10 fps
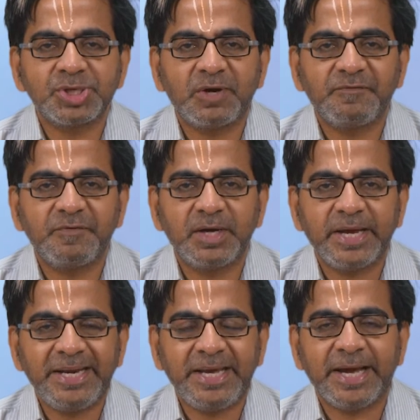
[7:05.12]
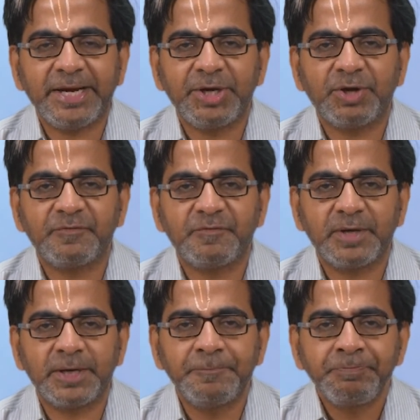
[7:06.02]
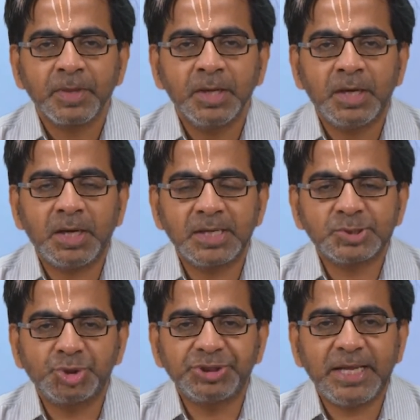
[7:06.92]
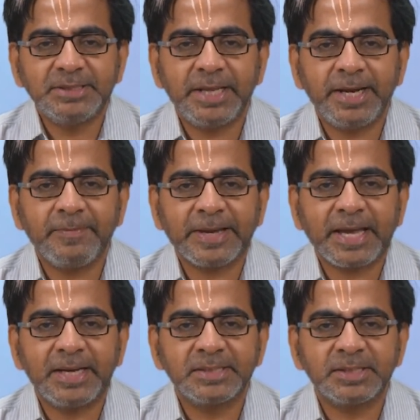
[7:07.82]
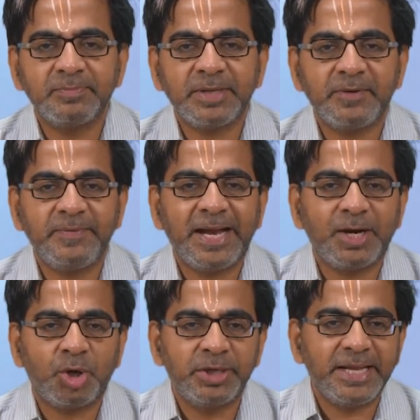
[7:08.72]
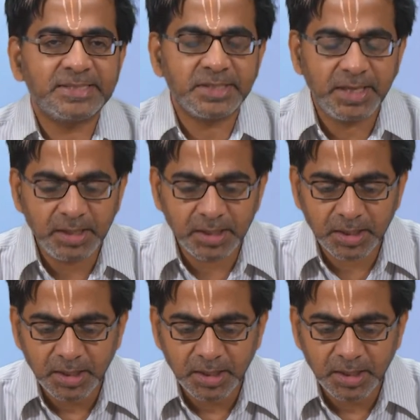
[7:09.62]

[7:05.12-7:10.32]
of any kind of social engineering mechanism that we had already seen